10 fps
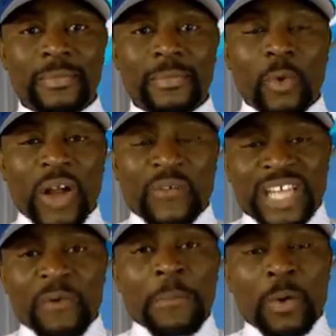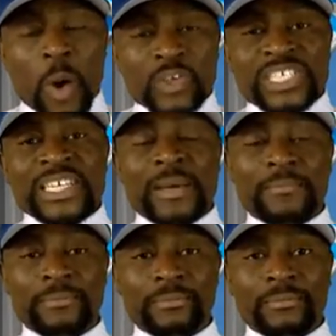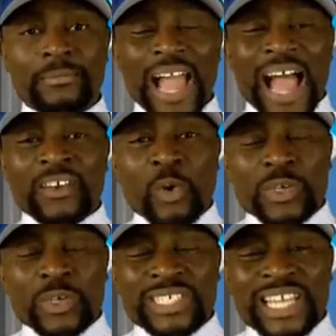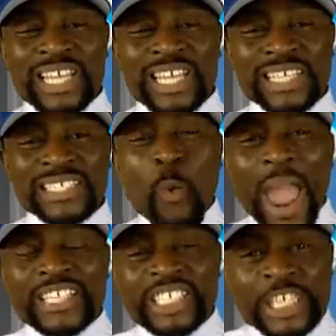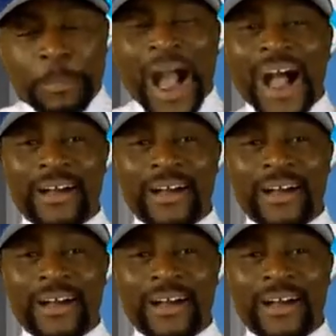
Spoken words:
We'll get for start for make our own thing them. And those things will be way cheaper.